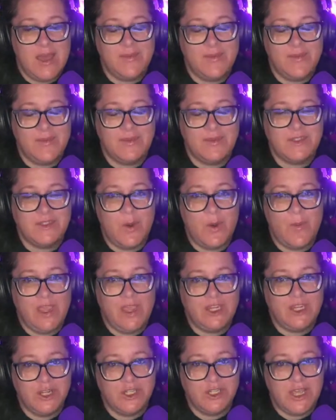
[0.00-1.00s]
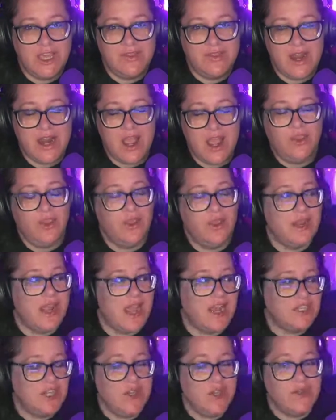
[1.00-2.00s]
So make sure you check that out. You can
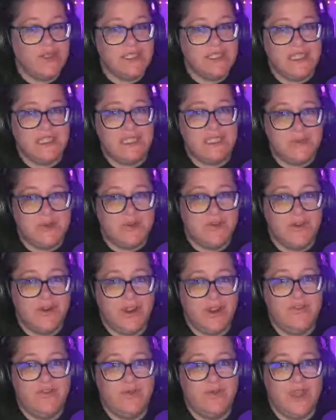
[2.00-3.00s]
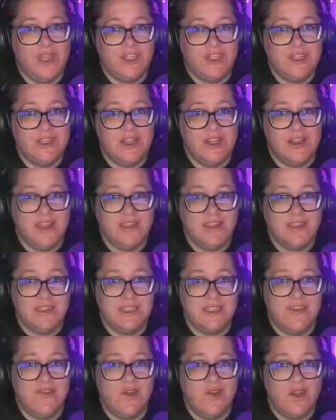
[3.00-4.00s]
actually go see some of her information, the links and
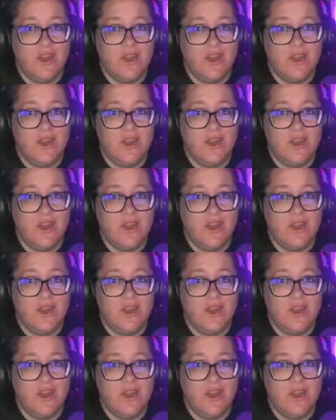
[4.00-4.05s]
stuff.